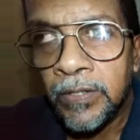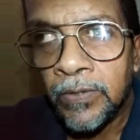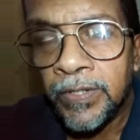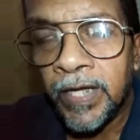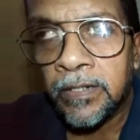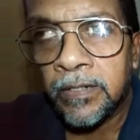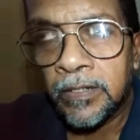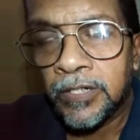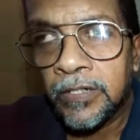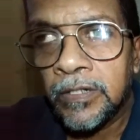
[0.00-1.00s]

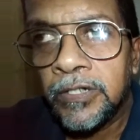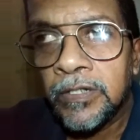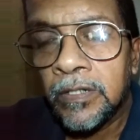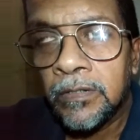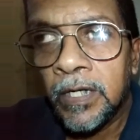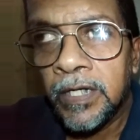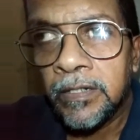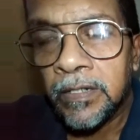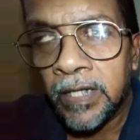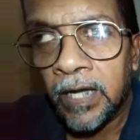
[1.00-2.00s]
that church it
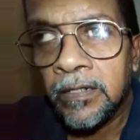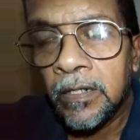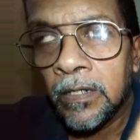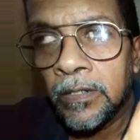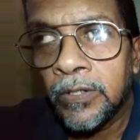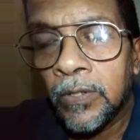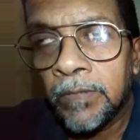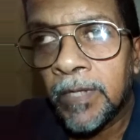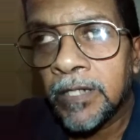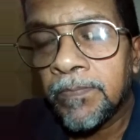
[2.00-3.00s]
can
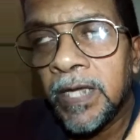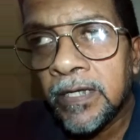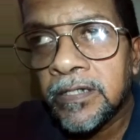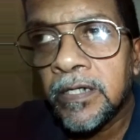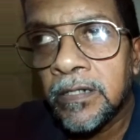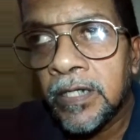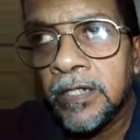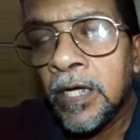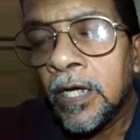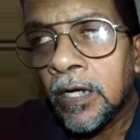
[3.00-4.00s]
it must be
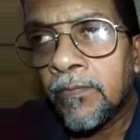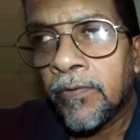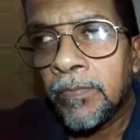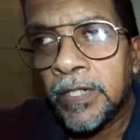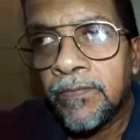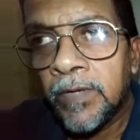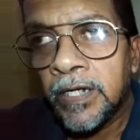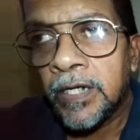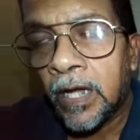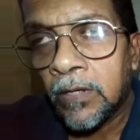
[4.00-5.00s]
extended from this
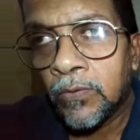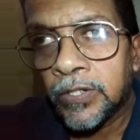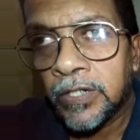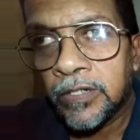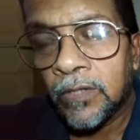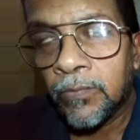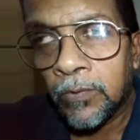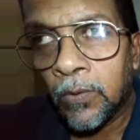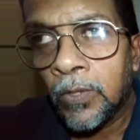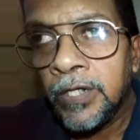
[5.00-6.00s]
very narrow stretch of
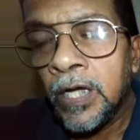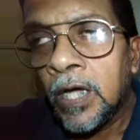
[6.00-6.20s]
road,